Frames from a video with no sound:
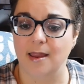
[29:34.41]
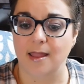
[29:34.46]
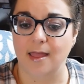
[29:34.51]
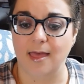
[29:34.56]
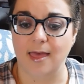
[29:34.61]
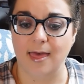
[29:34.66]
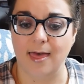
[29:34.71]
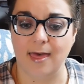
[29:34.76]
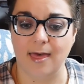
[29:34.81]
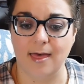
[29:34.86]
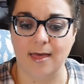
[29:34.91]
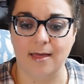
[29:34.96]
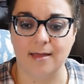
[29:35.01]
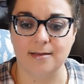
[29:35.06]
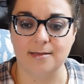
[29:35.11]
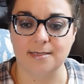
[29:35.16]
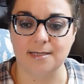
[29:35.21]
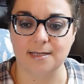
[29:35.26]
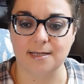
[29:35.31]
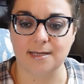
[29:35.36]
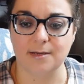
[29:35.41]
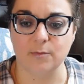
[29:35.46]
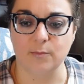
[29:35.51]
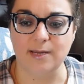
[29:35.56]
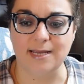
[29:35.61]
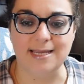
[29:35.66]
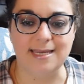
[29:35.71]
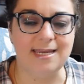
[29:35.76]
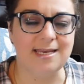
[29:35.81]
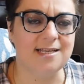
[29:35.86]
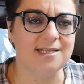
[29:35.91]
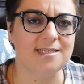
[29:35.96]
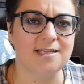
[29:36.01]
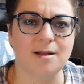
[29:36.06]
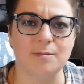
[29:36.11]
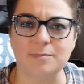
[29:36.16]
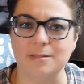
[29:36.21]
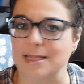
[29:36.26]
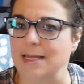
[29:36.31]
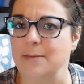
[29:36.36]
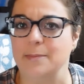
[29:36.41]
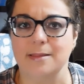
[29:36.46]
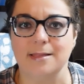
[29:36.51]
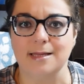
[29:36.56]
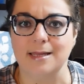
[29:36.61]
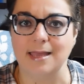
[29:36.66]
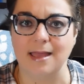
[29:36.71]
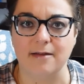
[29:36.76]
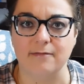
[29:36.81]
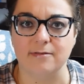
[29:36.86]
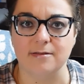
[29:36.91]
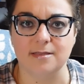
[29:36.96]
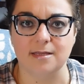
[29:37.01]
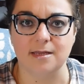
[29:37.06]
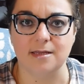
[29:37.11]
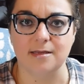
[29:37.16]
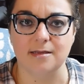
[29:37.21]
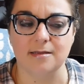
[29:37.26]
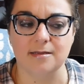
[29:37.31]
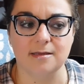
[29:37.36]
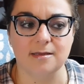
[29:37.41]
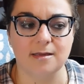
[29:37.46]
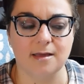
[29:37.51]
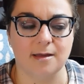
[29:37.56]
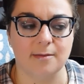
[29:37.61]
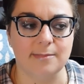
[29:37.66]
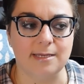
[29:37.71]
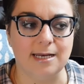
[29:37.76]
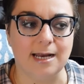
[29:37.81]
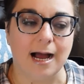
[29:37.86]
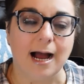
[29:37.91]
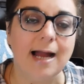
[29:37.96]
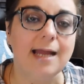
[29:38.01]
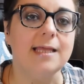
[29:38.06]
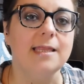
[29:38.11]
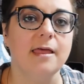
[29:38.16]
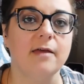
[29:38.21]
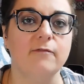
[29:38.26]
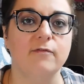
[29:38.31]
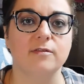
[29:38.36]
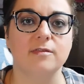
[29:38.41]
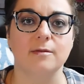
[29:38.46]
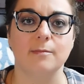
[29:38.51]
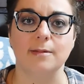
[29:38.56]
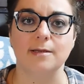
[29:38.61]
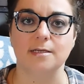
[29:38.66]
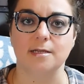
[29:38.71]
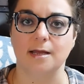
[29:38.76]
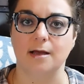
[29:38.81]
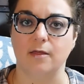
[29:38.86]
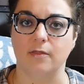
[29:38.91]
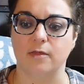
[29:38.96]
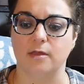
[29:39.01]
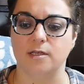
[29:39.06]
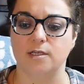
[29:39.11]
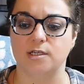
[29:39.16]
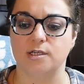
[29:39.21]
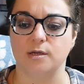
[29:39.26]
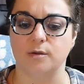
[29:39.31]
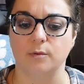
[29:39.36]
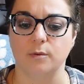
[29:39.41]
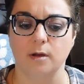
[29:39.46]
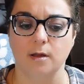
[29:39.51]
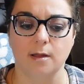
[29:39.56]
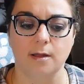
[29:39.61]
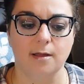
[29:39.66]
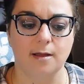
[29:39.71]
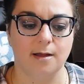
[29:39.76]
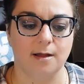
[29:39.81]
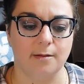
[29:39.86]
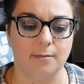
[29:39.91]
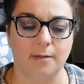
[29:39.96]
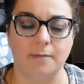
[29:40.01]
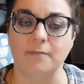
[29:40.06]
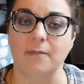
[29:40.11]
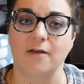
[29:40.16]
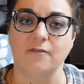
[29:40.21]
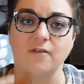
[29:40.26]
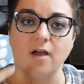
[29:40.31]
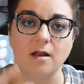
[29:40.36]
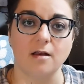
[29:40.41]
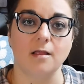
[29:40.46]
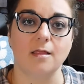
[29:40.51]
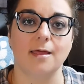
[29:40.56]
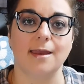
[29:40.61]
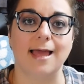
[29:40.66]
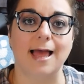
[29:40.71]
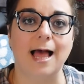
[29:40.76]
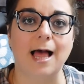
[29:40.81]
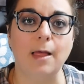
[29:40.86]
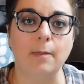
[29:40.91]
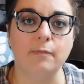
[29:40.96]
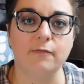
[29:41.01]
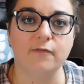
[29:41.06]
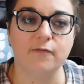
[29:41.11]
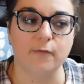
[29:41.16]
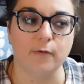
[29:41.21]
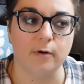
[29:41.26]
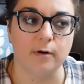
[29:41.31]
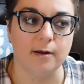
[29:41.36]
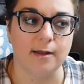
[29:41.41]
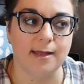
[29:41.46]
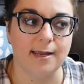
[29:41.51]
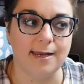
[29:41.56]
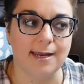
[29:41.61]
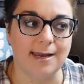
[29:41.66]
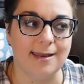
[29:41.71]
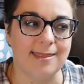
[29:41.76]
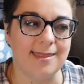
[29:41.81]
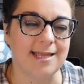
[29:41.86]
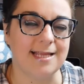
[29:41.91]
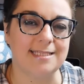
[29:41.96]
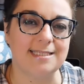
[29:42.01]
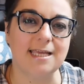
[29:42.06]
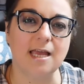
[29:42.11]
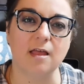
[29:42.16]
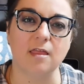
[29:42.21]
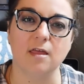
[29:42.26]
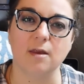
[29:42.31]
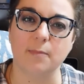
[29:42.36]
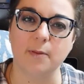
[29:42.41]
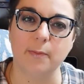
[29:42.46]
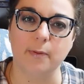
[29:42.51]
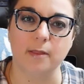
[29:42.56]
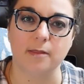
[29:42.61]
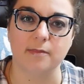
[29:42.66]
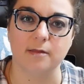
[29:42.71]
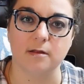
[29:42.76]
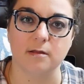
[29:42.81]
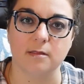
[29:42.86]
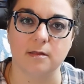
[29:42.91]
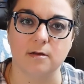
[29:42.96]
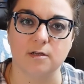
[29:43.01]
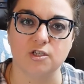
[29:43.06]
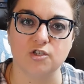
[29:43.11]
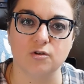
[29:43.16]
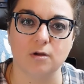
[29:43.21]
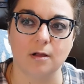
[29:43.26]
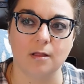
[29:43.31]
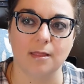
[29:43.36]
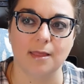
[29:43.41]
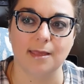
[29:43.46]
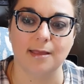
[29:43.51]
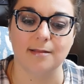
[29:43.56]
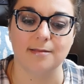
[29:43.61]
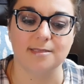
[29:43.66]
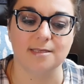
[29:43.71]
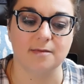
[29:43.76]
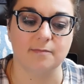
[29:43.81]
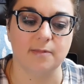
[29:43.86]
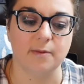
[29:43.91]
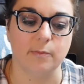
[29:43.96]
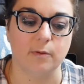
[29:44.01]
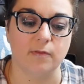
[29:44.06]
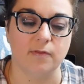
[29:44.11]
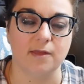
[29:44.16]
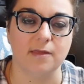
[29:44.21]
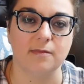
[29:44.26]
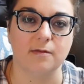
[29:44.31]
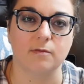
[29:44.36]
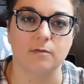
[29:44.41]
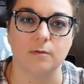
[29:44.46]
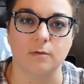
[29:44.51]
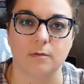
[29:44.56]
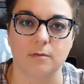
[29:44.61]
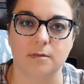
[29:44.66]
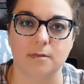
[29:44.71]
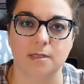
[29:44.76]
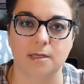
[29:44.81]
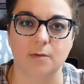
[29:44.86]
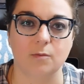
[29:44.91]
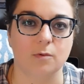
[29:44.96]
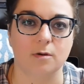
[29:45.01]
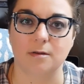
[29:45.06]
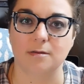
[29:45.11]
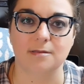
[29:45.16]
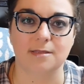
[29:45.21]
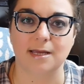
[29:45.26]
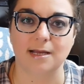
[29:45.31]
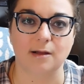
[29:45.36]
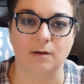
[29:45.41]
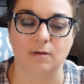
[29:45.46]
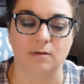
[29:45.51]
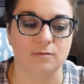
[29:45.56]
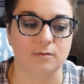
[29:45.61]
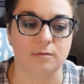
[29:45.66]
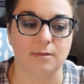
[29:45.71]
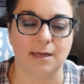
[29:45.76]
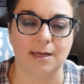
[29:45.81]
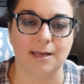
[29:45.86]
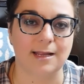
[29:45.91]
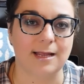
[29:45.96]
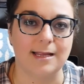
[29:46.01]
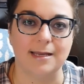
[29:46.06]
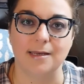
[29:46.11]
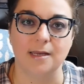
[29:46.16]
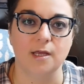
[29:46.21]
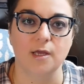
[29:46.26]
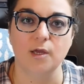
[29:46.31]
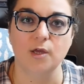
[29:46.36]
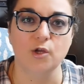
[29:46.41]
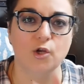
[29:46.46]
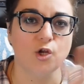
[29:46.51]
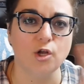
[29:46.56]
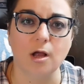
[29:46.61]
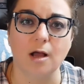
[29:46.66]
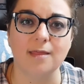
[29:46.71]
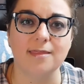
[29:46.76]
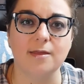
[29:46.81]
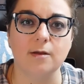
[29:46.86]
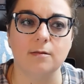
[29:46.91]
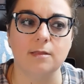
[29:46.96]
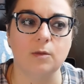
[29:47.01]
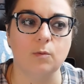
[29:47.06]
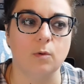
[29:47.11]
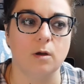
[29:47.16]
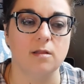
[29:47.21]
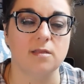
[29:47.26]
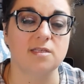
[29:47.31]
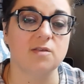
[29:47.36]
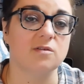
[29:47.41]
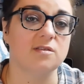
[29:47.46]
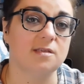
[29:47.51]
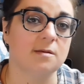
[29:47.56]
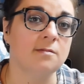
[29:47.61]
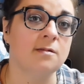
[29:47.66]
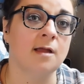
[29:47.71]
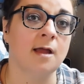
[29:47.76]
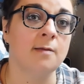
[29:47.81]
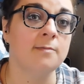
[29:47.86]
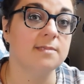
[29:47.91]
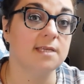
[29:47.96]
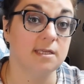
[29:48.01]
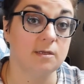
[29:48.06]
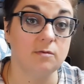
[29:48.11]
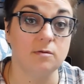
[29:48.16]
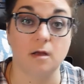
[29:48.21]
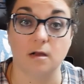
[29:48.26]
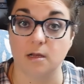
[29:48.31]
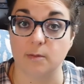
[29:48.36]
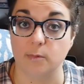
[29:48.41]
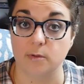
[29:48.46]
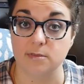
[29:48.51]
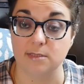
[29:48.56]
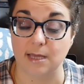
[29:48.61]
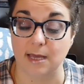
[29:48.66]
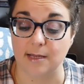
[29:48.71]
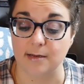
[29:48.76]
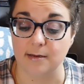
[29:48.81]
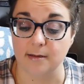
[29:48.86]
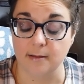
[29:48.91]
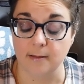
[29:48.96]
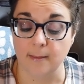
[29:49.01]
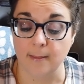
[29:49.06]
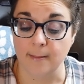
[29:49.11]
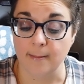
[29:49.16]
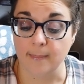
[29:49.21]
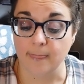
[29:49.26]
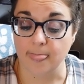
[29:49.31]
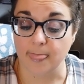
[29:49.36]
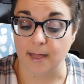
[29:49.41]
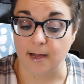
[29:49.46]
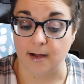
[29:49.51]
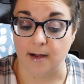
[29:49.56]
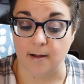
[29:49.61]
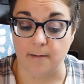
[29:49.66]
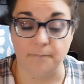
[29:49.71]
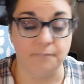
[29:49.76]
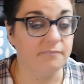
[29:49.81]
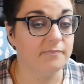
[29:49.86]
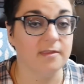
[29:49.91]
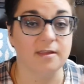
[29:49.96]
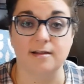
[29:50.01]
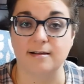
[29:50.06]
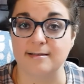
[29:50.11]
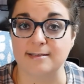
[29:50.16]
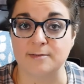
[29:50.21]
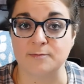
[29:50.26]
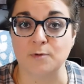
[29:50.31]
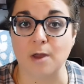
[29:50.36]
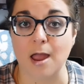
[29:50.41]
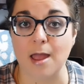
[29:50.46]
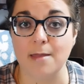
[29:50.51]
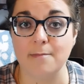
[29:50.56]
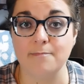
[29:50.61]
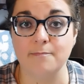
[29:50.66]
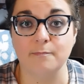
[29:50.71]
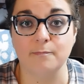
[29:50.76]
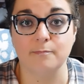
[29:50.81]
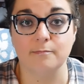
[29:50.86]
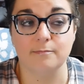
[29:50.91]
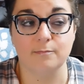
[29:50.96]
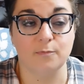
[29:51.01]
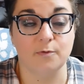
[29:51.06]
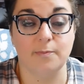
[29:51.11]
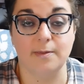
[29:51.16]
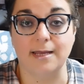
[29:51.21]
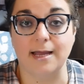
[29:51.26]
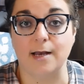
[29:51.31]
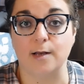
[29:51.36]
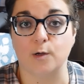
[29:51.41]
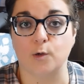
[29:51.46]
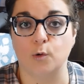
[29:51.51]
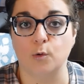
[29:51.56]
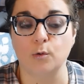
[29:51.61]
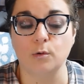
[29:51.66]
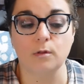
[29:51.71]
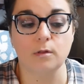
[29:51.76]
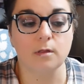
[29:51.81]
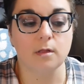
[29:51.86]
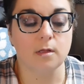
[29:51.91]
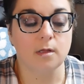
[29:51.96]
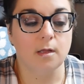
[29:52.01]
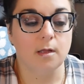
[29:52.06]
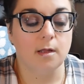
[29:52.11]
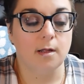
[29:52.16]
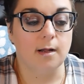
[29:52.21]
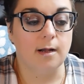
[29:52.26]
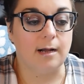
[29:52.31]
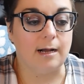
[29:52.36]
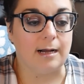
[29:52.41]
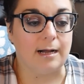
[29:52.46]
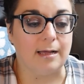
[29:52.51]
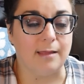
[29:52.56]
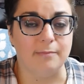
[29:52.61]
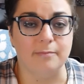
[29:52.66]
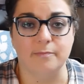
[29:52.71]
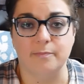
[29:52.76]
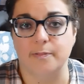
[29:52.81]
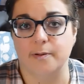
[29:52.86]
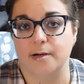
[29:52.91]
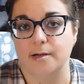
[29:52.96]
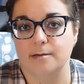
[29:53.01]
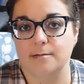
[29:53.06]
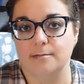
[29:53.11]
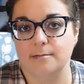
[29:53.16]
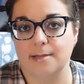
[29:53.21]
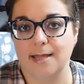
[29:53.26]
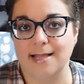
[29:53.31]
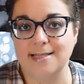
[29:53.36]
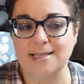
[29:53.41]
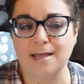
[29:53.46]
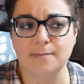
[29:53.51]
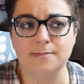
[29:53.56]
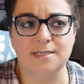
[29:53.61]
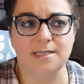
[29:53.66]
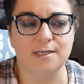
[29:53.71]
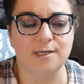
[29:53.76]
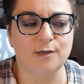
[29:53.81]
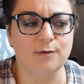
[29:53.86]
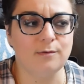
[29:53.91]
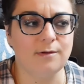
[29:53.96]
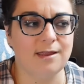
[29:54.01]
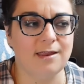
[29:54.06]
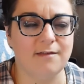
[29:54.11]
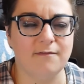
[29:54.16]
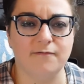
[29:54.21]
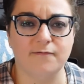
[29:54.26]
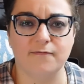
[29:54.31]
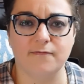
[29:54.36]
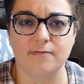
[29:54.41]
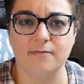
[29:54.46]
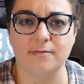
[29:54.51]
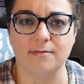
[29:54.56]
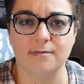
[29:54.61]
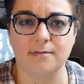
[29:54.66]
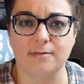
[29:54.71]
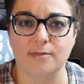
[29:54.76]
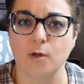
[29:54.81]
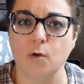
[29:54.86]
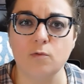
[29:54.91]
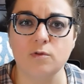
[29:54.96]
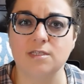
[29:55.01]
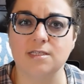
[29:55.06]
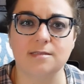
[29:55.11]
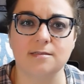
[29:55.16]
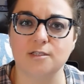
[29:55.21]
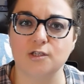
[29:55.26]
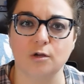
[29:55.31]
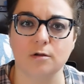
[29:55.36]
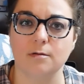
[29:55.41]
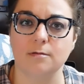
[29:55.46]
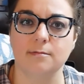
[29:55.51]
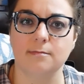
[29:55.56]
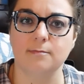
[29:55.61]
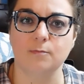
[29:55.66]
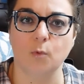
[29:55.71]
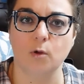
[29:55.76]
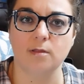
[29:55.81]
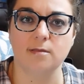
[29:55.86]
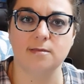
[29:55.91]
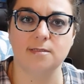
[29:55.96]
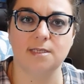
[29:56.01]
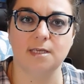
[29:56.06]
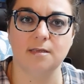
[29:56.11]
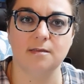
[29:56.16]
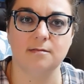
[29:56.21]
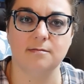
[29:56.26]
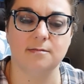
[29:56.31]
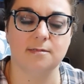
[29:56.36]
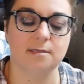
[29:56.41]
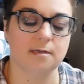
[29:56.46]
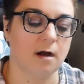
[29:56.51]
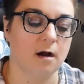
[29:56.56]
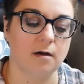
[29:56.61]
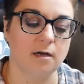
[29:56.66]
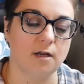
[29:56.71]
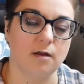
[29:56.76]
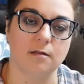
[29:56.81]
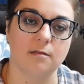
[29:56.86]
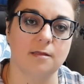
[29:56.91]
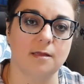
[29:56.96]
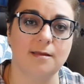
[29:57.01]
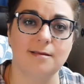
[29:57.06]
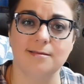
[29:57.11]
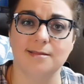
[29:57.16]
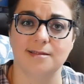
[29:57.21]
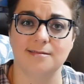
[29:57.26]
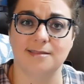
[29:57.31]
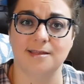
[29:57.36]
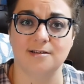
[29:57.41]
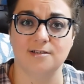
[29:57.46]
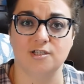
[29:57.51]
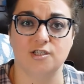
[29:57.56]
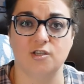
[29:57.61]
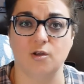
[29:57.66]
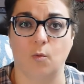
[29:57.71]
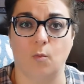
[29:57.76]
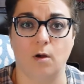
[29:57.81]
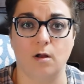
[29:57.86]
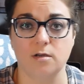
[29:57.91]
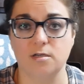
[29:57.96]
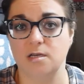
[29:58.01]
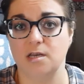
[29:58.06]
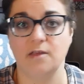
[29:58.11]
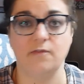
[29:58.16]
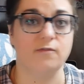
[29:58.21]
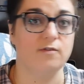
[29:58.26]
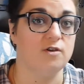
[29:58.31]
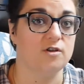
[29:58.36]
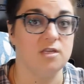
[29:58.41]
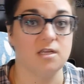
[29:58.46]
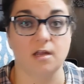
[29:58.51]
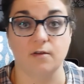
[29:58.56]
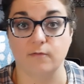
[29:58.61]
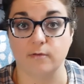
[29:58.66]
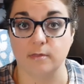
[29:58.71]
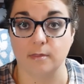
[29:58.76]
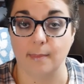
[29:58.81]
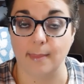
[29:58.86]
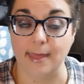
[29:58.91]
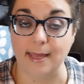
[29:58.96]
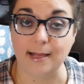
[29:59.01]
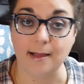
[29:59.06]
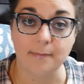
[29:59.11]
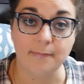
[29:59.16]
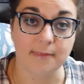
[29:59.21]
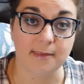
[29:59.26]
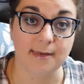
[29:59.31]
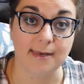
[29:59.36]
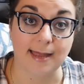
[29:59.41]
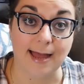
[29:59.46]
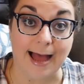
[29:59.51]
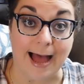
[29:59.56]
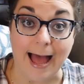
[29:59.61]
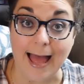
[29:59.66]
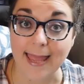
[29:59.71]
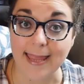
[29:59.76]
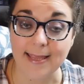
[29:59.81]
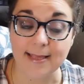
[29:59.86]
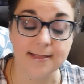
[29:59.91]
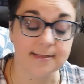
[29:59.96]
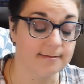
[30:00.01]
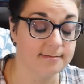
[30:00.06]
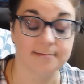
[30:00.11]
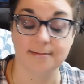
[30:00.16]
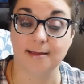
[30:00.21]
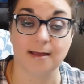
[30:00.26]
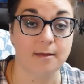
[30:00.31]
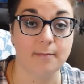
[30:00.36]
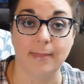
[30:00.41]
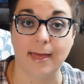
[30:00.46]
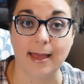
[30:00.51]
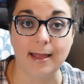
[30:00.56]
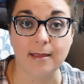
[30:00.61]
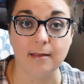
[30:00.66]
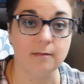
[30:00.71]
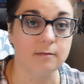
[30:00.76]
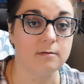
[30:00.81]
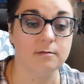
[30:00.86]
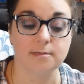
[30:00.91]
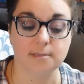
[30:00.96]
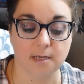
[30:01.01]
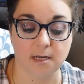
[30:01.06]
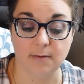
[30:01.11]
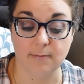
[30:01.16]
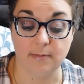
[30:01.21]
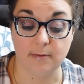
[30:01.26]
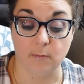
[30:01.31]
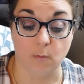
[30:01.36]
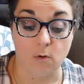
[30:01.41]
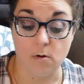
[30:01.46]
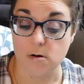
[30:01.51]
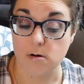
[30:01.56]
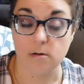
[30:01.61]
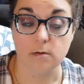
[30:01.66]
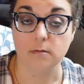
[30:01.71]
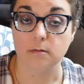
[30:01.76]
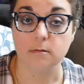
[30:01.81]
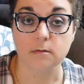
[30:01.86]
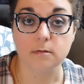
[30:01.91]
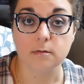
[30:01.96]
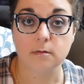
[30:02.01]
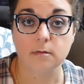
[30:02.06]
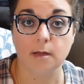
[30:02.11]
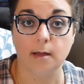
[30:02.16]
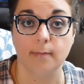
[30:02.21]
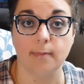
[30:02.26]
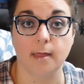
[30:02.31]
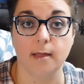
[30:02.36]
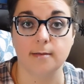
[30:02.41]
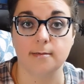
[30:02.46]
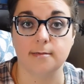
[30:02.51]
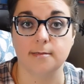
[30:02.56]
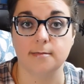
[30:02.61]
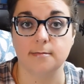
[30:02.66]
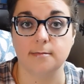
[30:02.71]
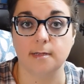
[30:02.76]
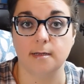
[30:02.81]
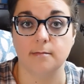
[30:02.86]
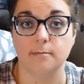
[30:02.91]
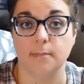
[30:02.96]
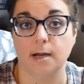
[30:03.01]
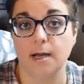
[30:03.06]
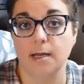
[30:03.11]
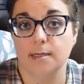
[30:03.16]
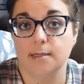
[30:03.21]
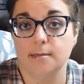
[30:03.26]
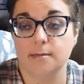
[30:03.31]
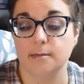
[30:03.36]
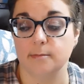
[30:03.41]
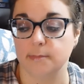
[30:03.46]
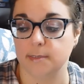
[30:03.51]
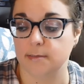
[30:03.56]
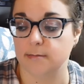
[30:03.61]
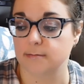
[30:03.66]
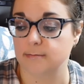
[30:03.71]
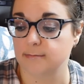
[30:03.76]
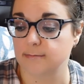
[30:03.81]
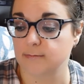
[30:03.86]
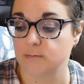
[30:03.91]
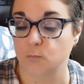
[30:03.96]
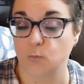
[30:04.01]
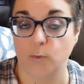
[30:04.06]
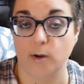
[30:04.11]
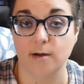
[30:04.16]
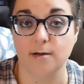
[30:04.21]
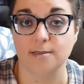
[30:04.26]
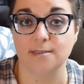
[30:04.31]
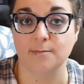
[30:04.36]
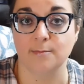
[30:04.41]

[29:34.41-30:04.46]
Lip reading: and we need to stop labeling everything. I mean, I live with a mental health issue, I've gotten a lot of help for it, and then I see a lot of people out there that are struggling, and some people think that they're the only one that go through that, and you're not the only one. So sometimes I do talk about that. Subscribe would be kind of cool, but it's up to you. And if those certain ones you aren't your thing, then just don't watch it. If you're just here for the makeup, then hi, come back and there's gonna be more. I'm not done buying. I mean, Winners